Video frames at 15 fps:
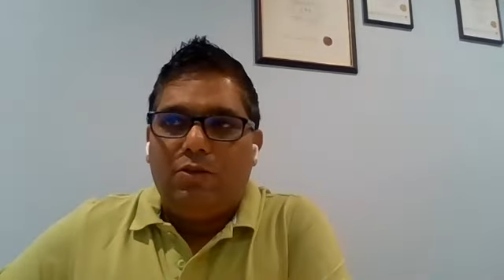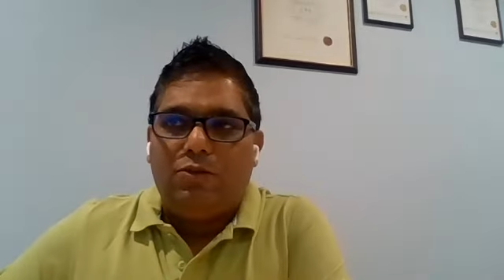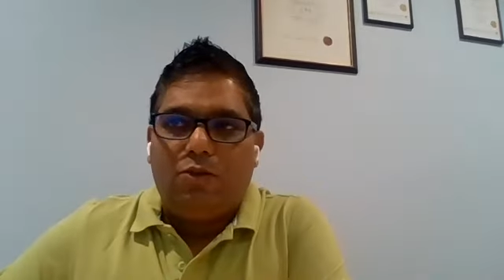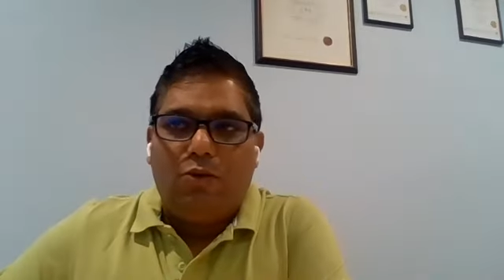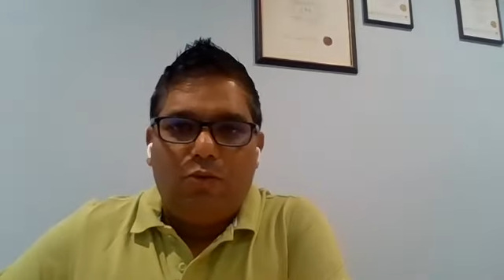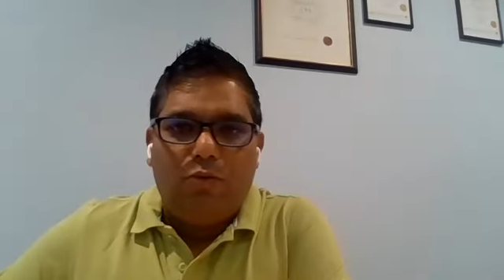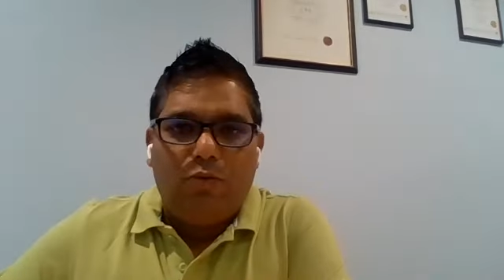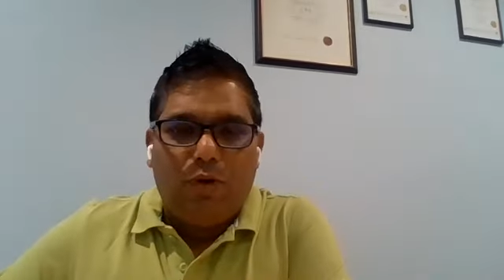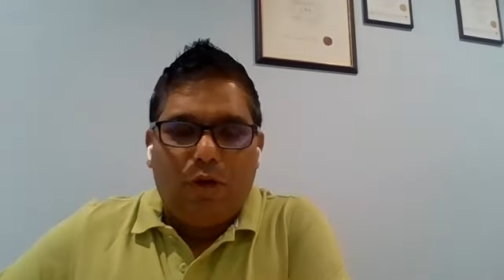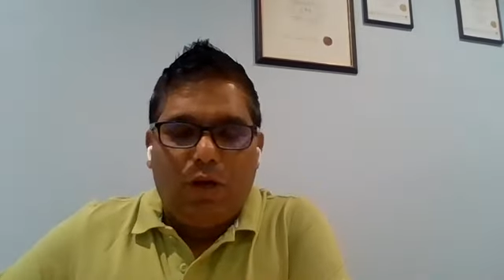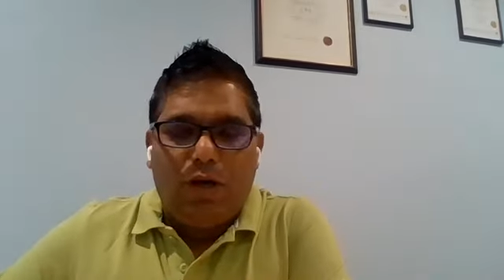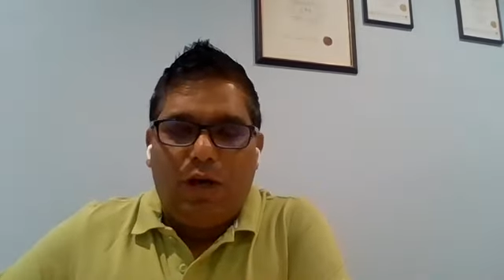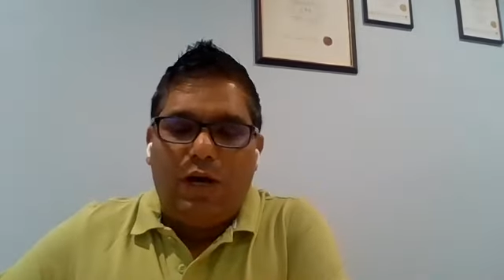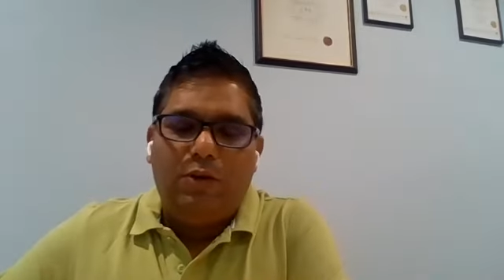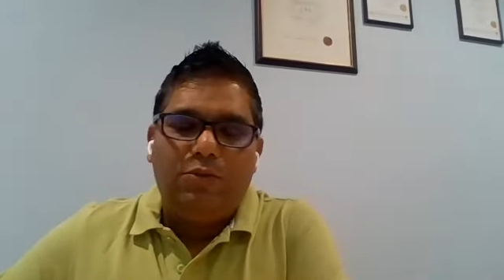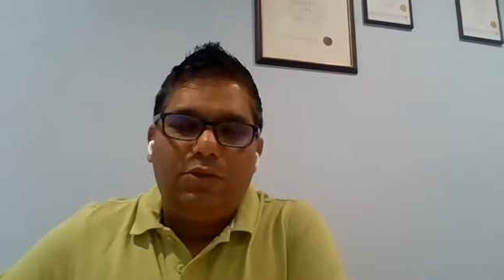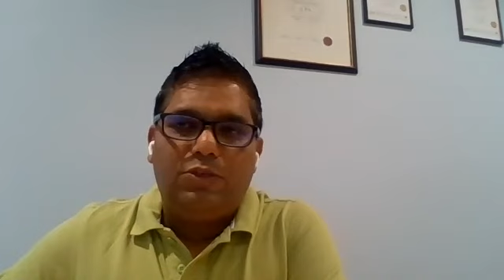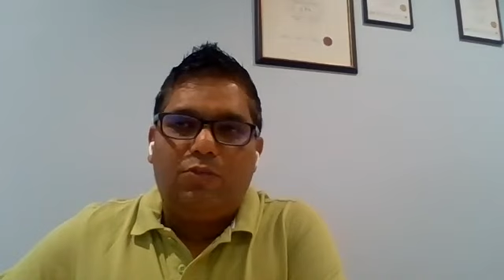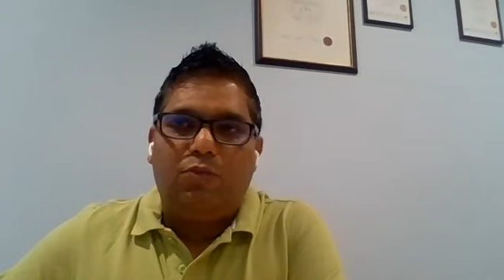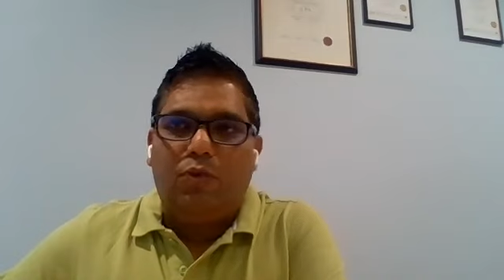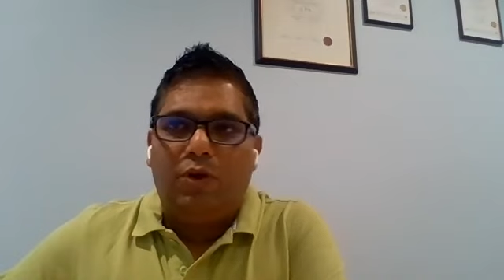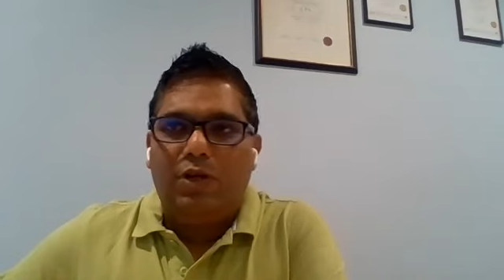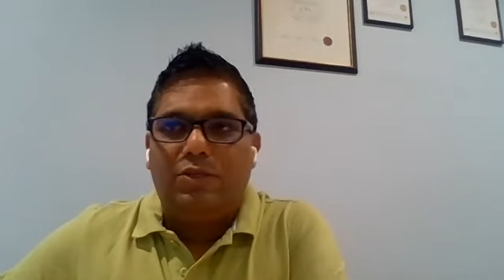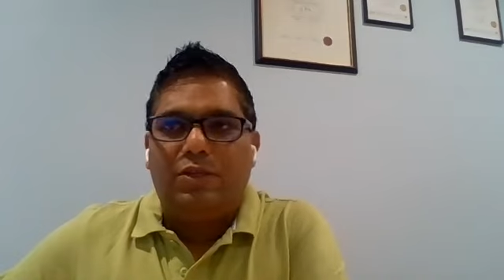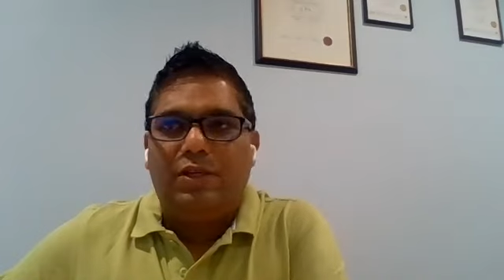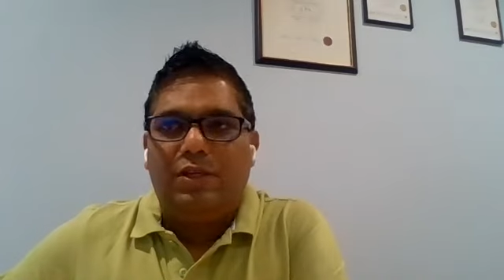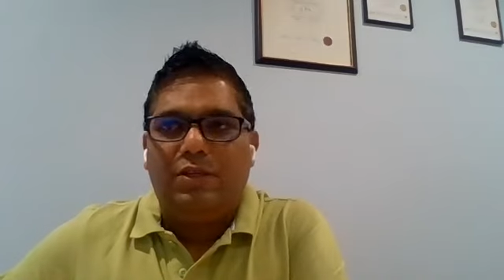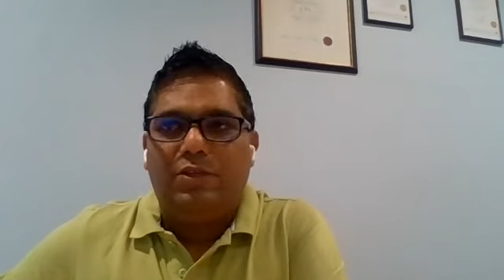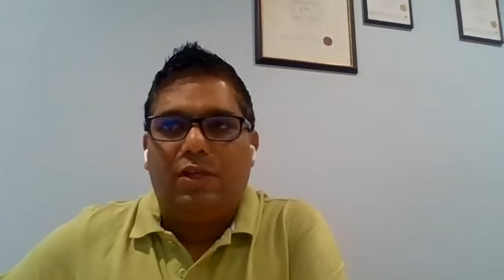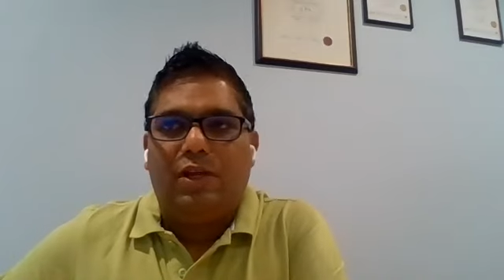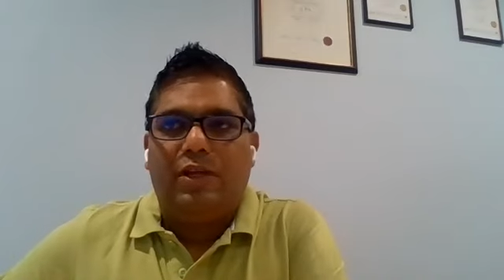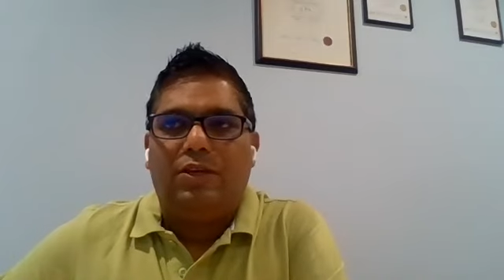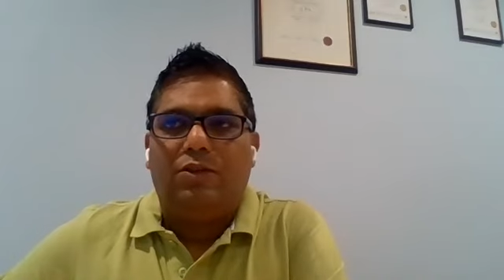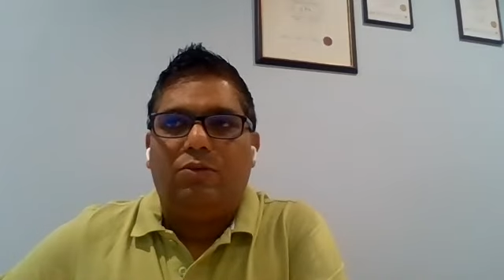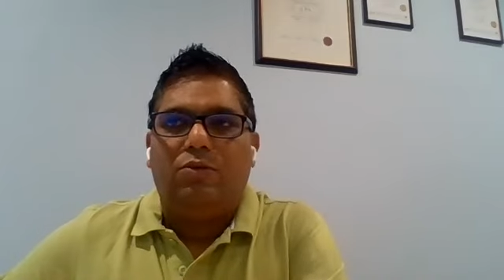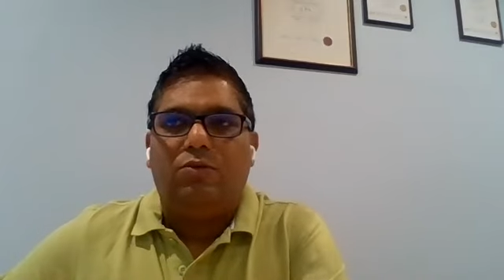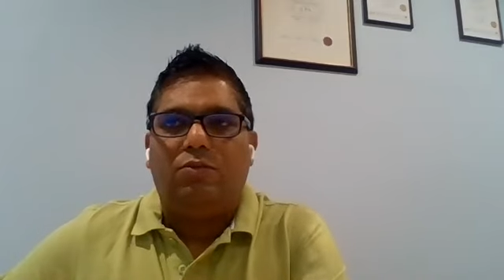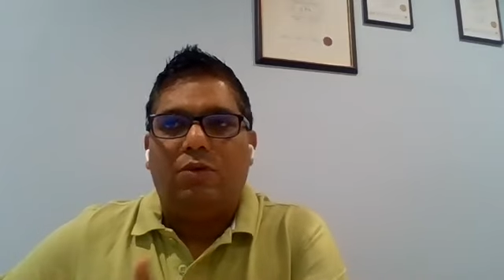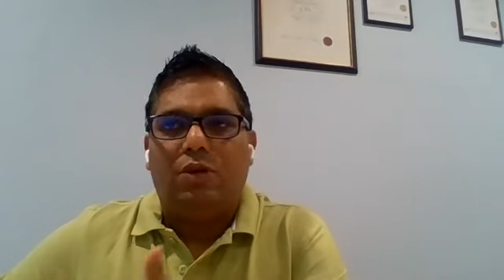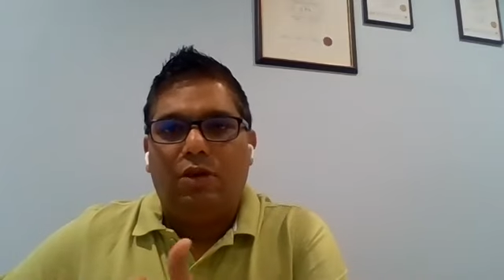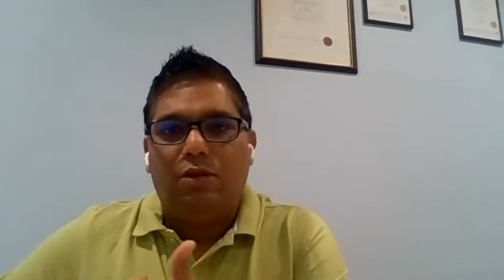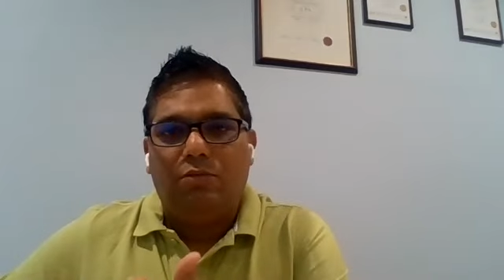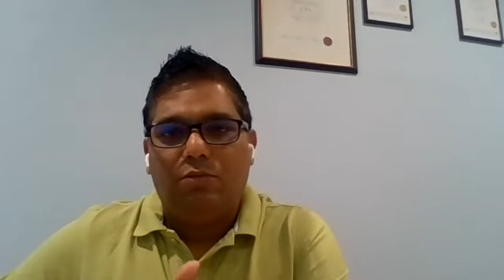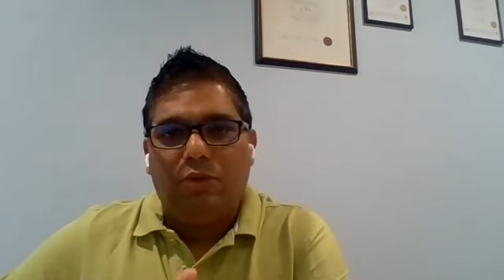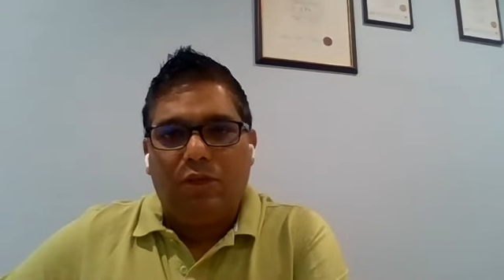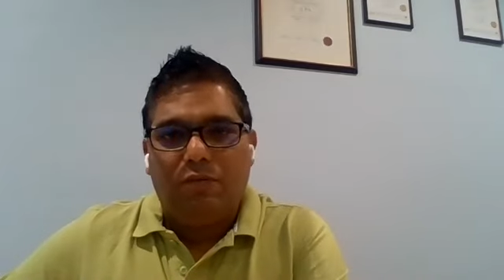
So how this works is like, you know,